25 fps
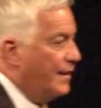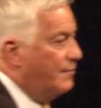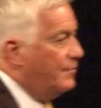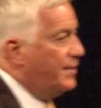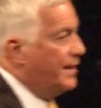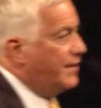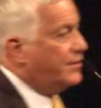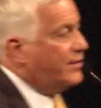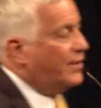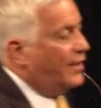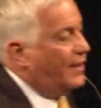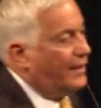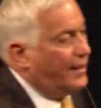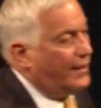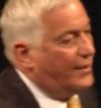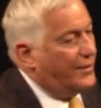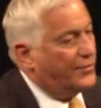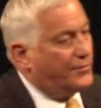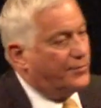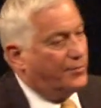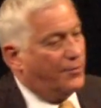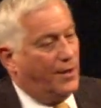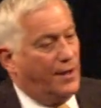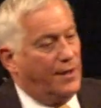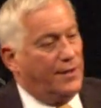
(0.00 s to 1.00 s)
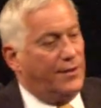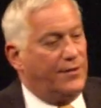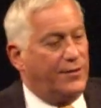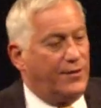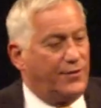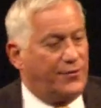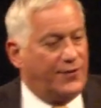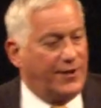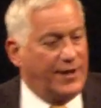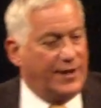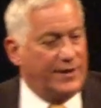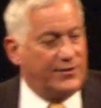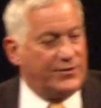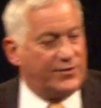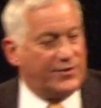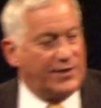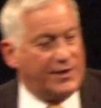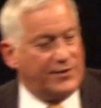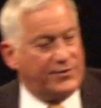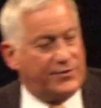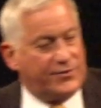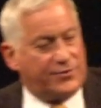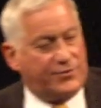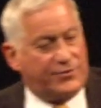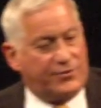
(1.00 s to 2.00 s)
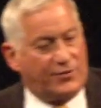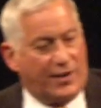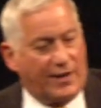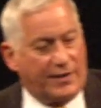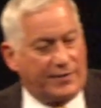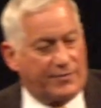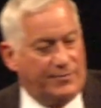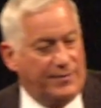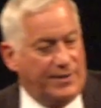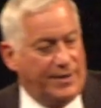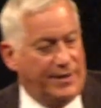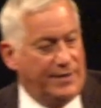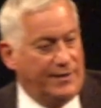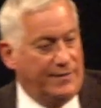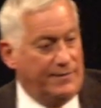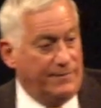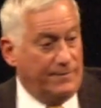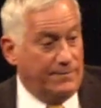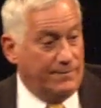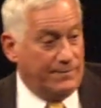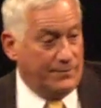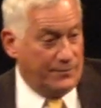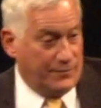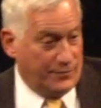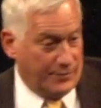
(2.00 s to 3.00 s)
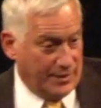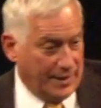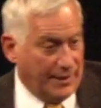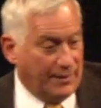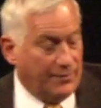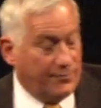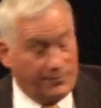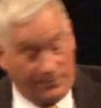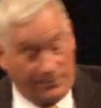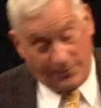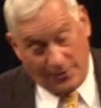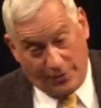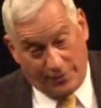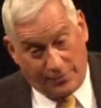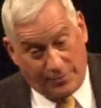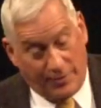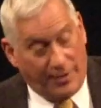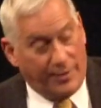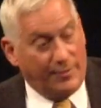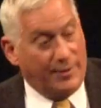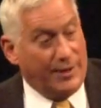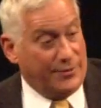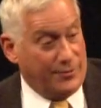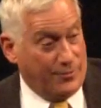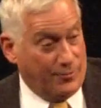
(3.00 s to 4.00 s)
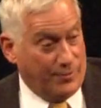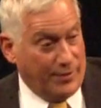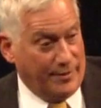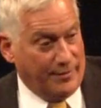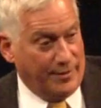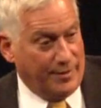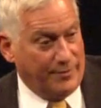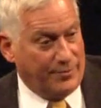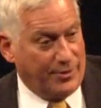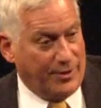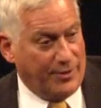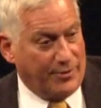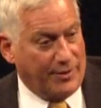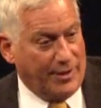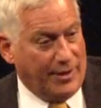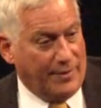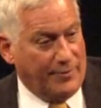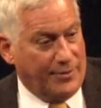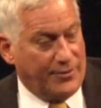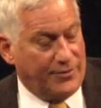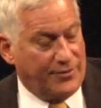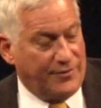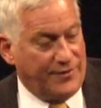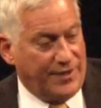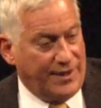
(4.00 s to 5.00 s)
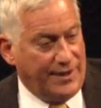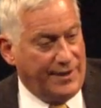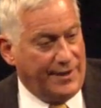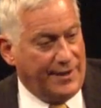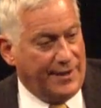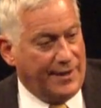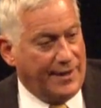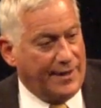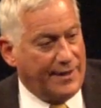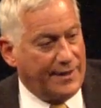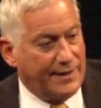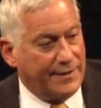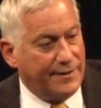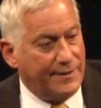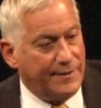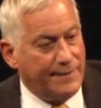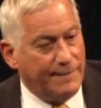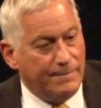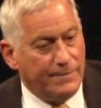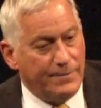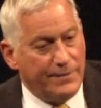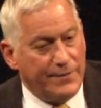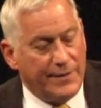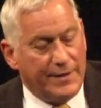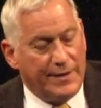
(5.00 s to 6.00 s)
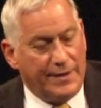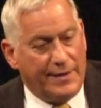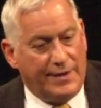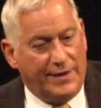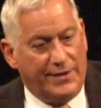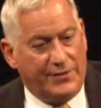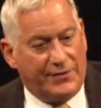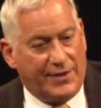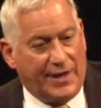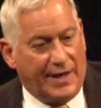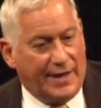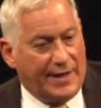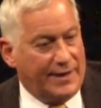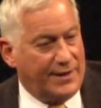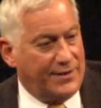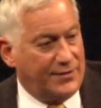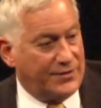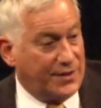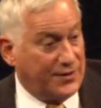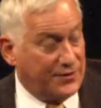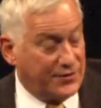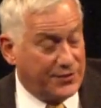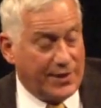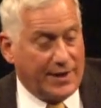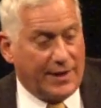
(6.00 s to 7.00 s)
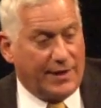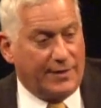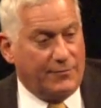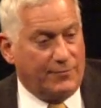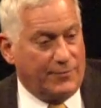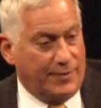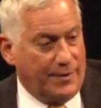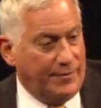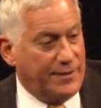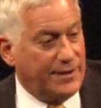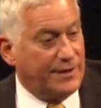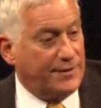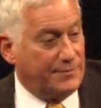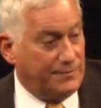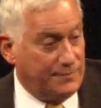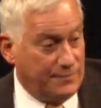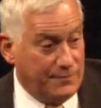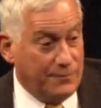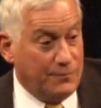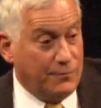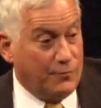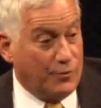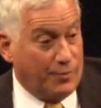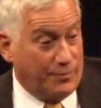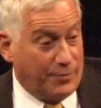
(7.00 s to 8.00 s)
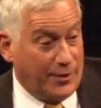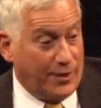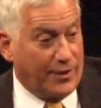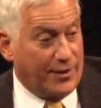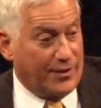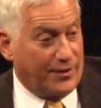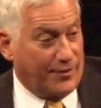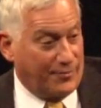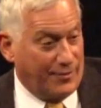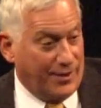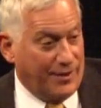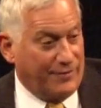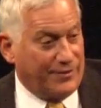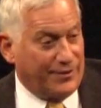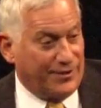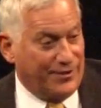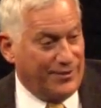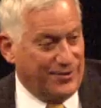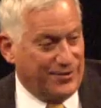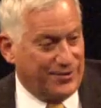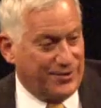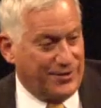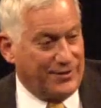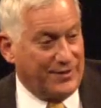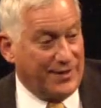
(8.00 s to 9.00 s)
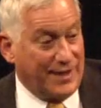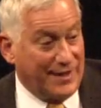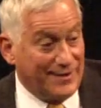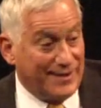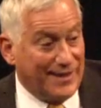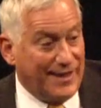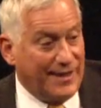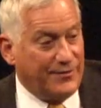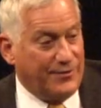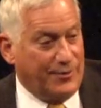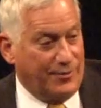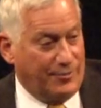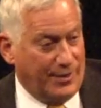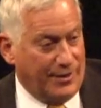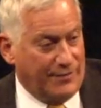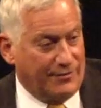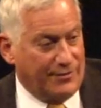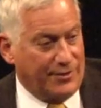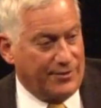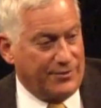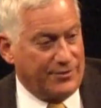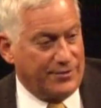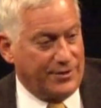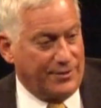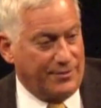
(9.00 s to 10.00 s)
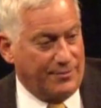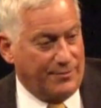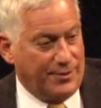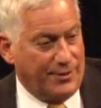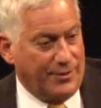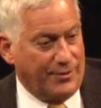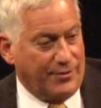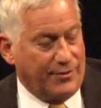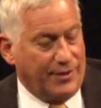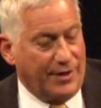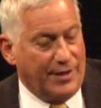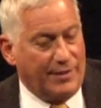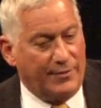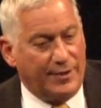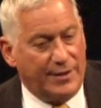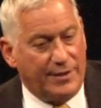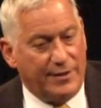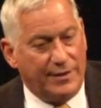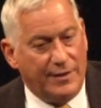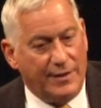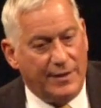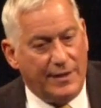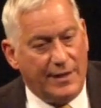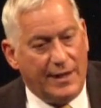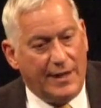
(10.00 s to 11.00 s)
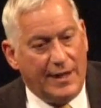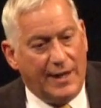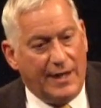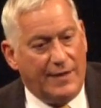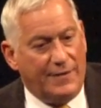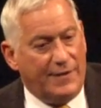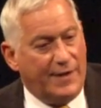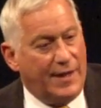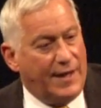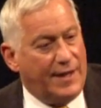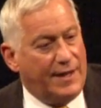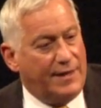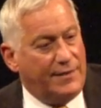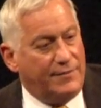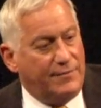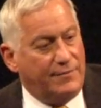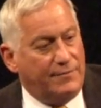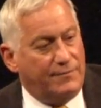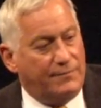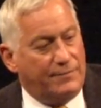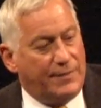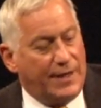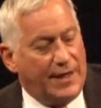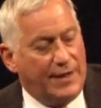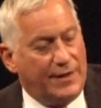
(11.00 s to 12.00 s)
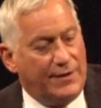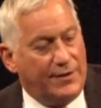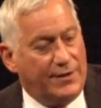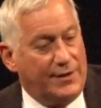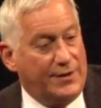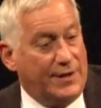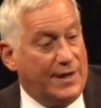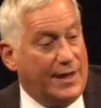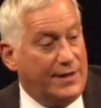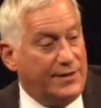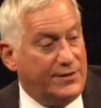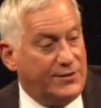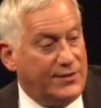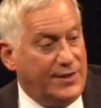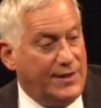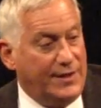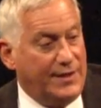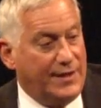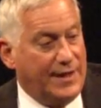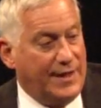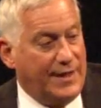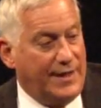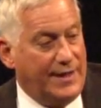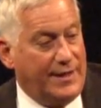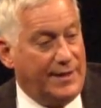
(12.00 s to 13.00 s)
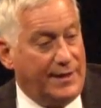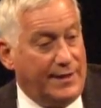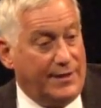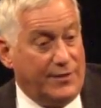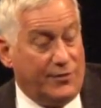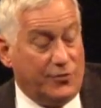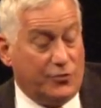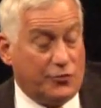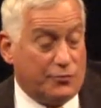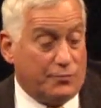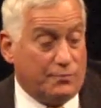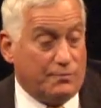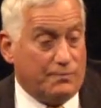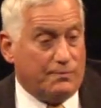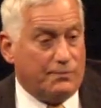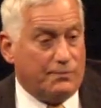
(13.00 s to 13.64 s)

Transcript: Because one of the things that struck me when I first wrote about the women programmers of ENIAC is that, as I said, women were part of the revolution. They led the revolution in programming. And then by the 1980s,